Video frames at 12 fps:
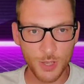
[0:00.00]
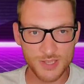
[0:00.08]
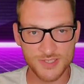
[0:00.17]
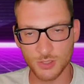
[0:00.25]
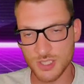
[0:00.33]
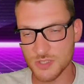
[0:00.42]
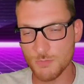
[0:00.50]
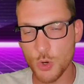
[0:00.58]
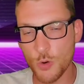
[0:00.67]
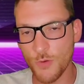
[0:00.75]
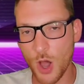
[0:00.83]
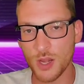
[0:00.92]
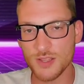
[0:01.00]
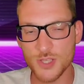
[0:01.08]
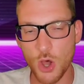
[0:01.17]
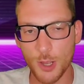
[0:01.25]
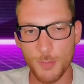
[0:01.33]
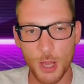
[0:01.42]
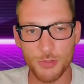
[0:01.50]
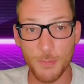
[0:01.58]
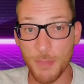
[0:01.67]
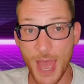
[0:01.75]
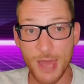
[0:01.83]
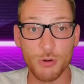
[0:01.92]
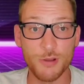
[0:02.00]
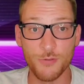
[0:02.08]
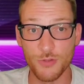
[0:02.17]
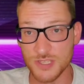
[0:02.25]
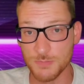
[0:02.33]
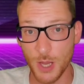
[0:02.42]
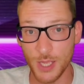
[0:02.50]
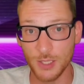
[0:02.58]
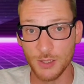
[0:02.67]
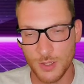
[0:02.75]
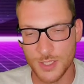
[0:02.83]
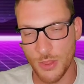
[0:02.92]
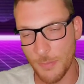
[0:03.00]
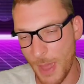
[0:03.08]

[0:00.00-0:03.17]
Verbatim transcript: Okay, so let's move on and talk about the battery for this bike.